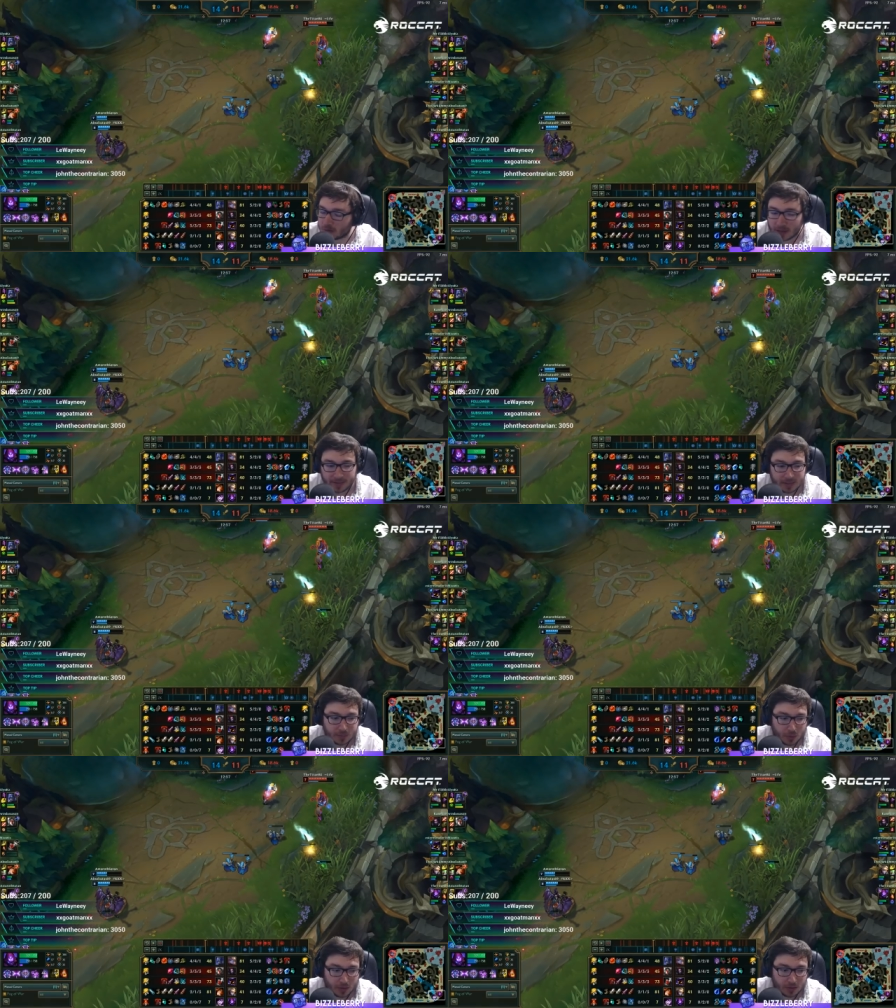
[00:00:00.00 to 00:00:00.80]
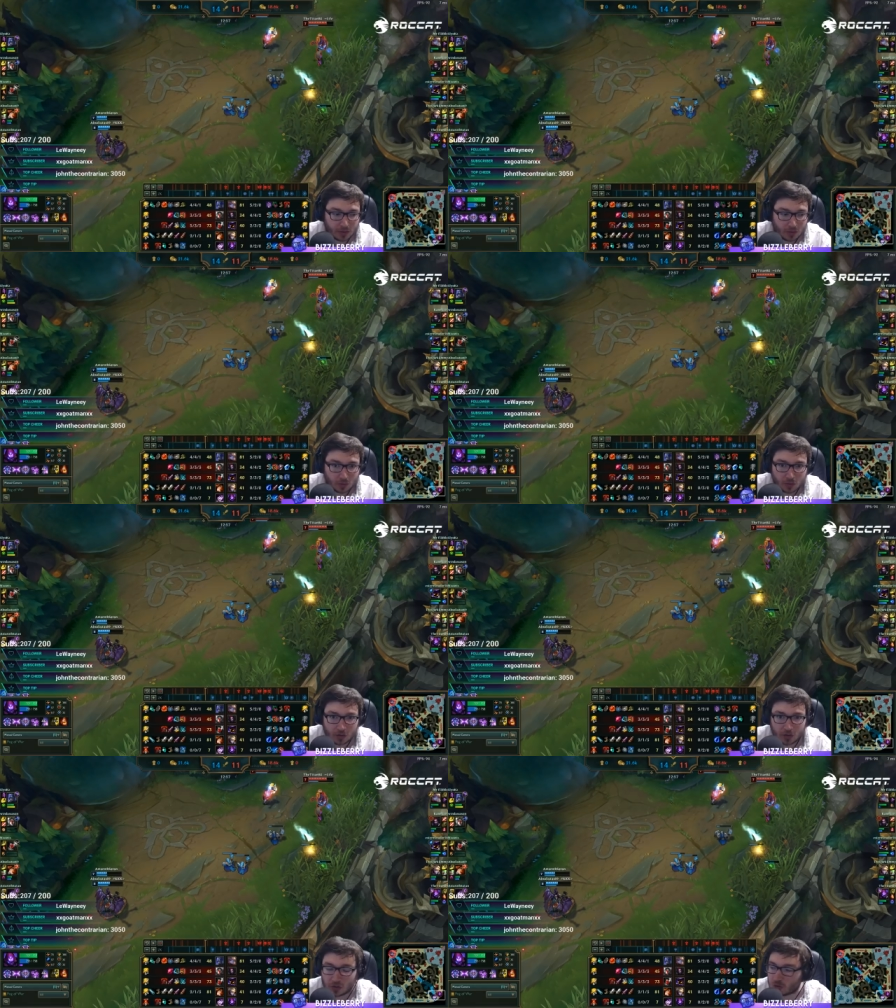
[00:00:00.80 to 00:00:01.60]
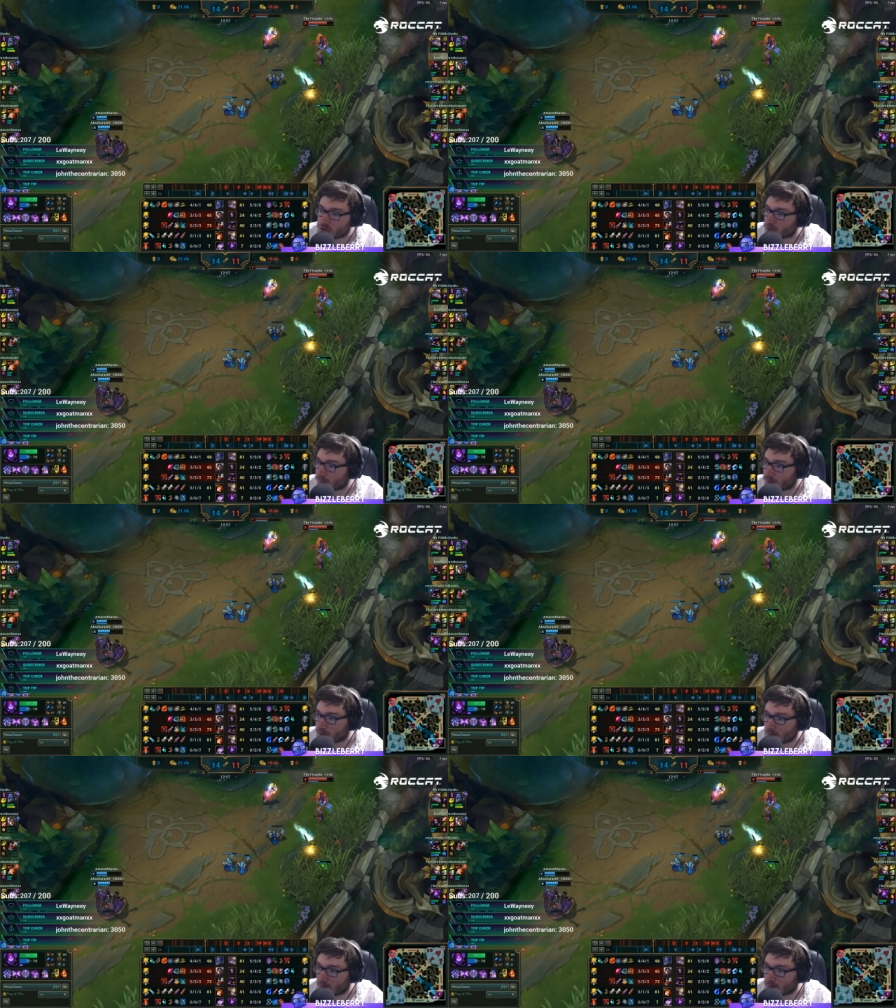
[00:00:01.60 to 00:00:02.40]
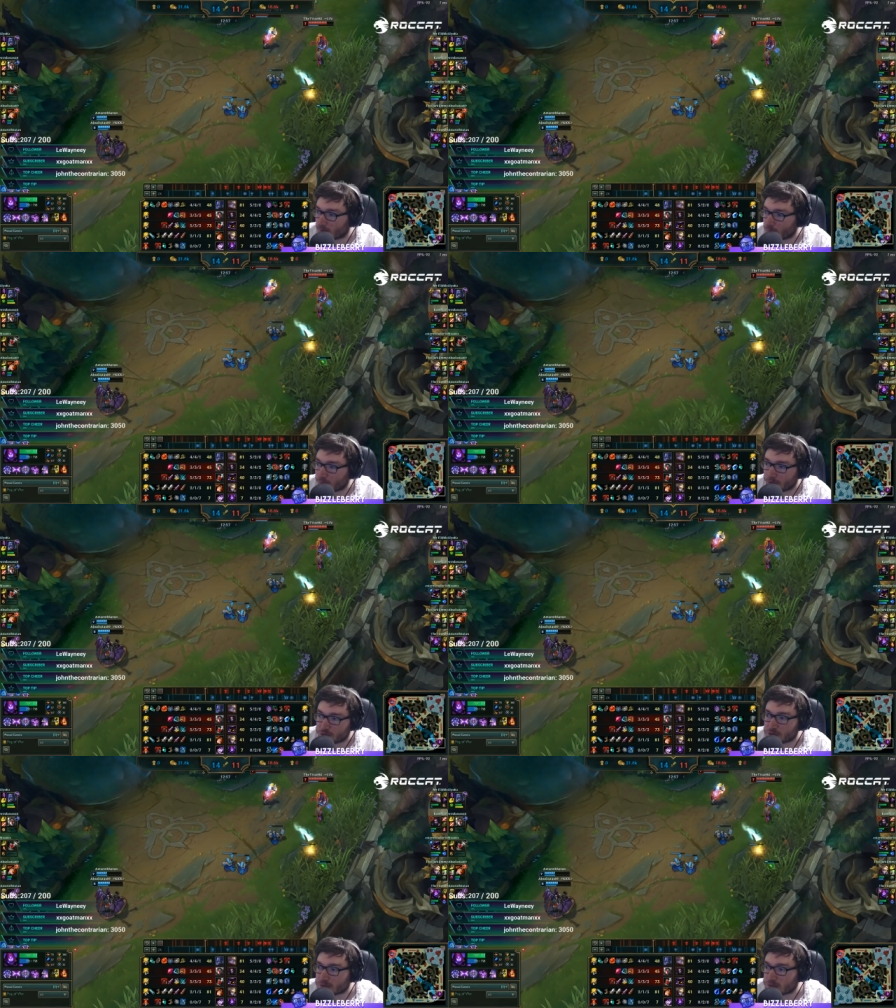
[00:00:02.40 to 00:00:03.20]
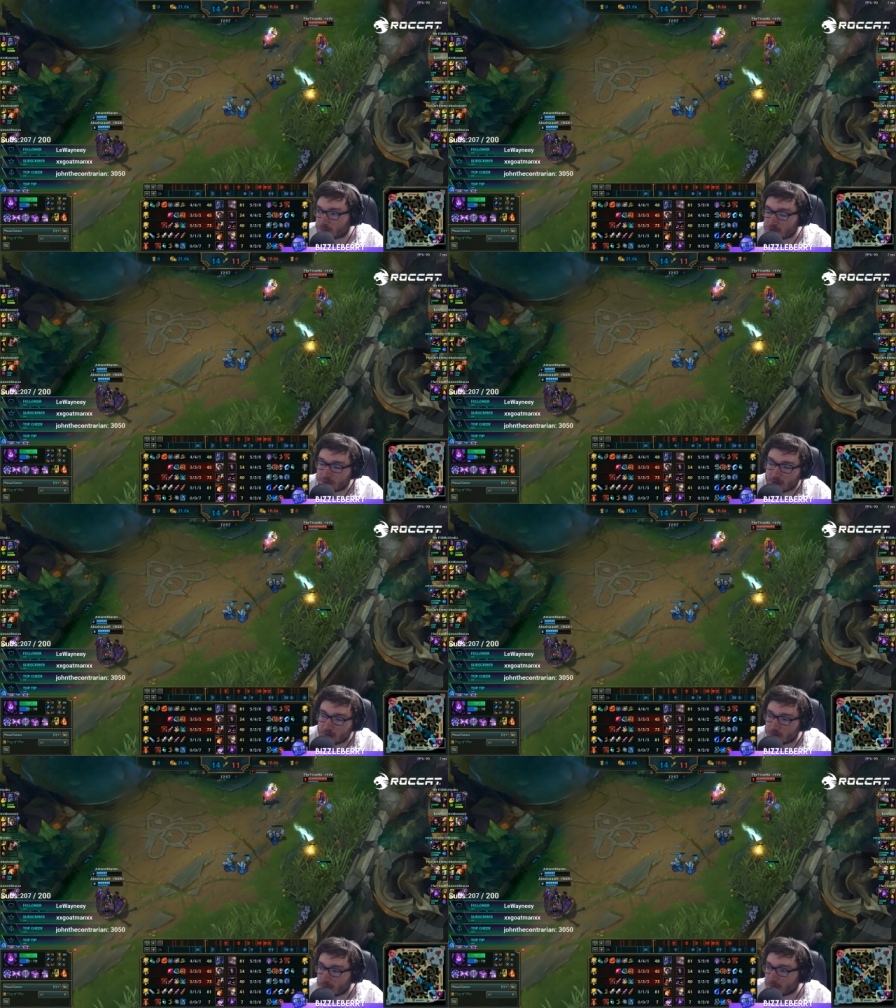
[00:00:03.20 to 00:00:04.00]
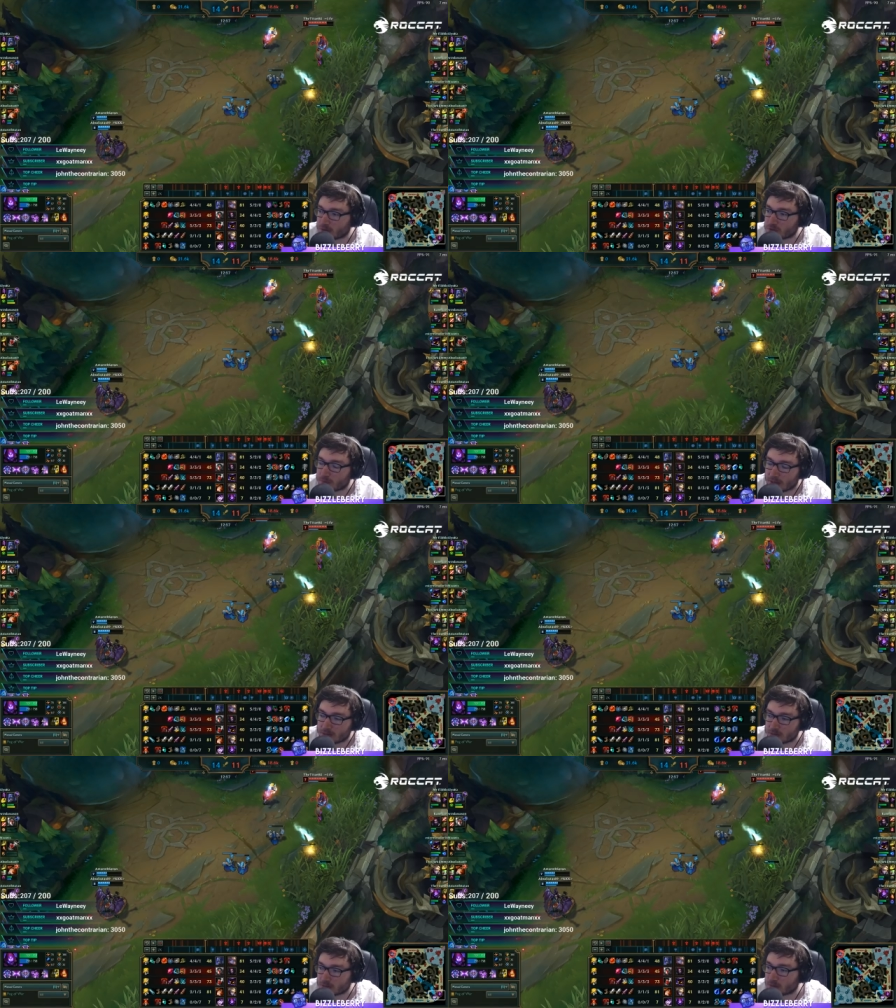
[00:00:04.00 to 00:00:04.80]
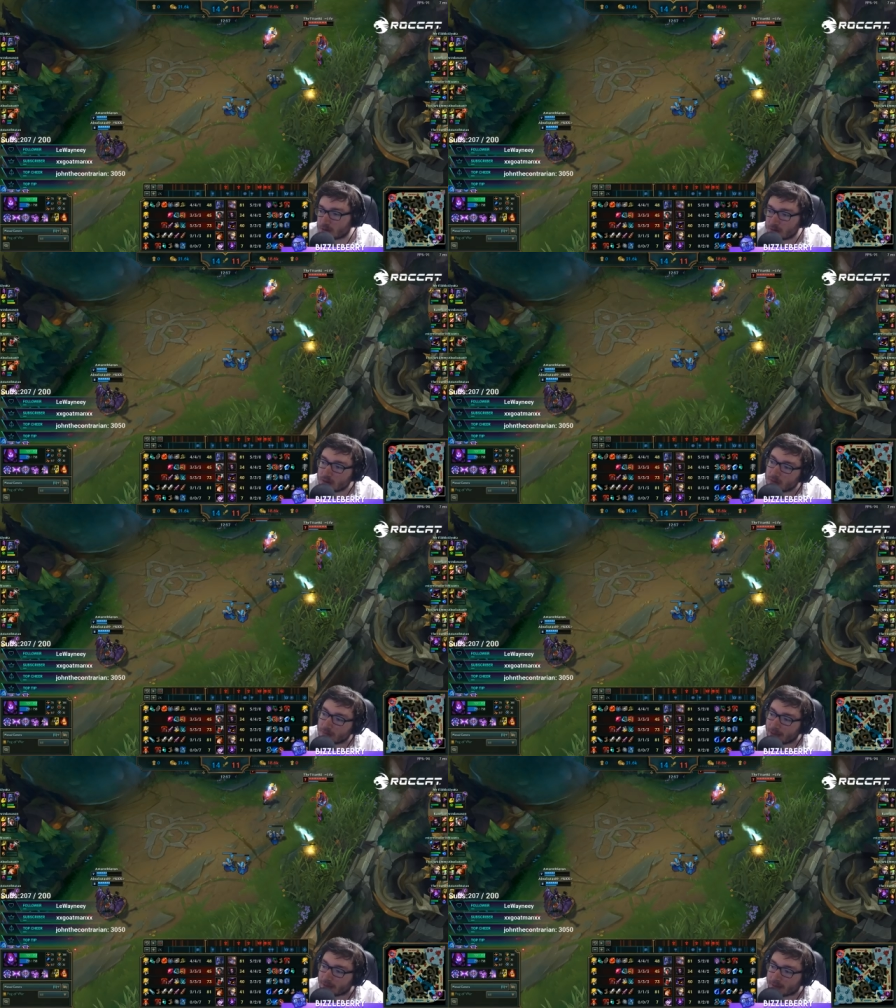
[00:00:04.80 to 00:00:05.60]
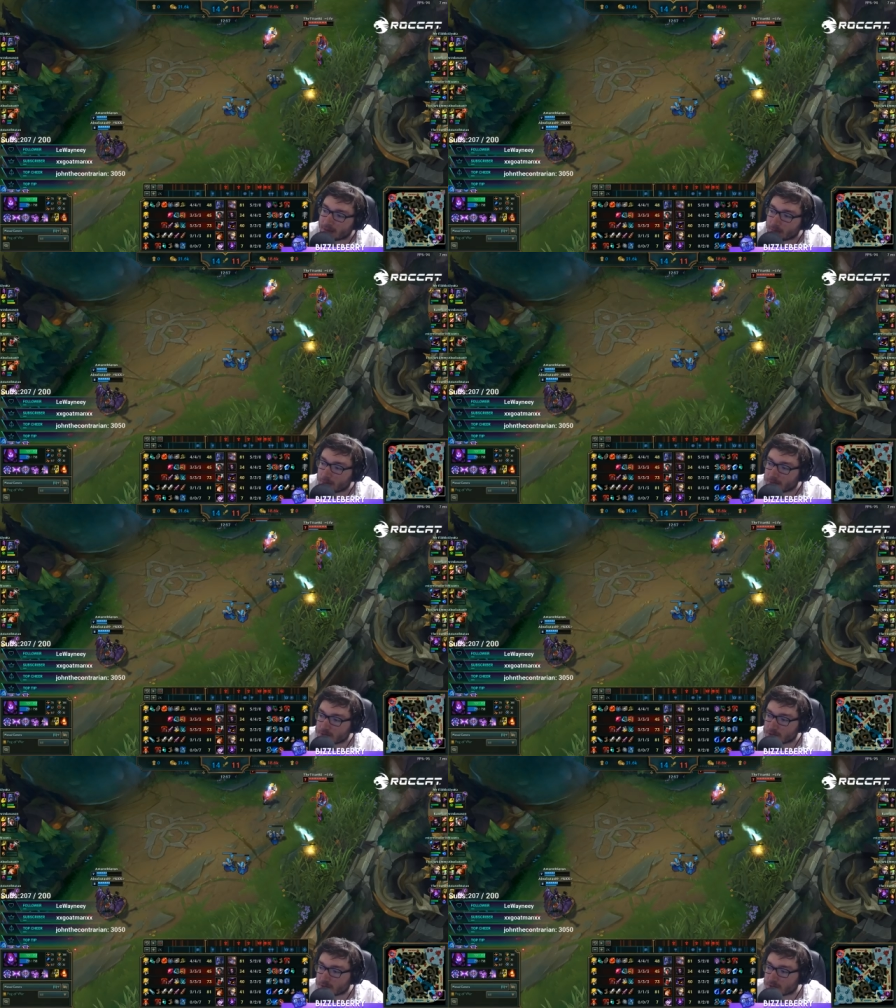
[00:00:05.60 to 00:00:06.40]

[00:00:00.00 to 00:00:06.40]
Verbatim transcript: At this point, your Q should be doing 175 damage base, but at the moment it's